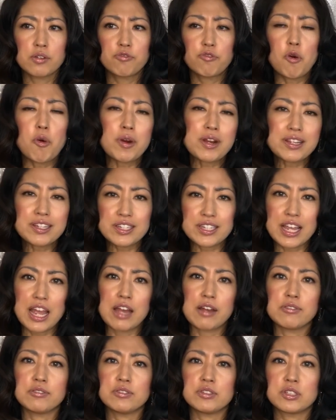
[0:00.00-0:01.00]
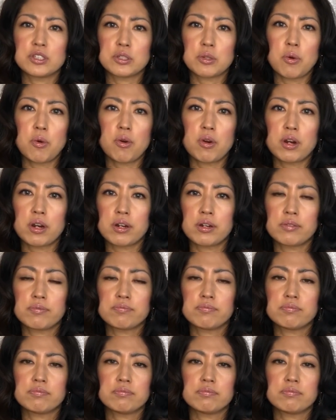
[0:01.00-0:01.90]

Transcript: foreign sounds or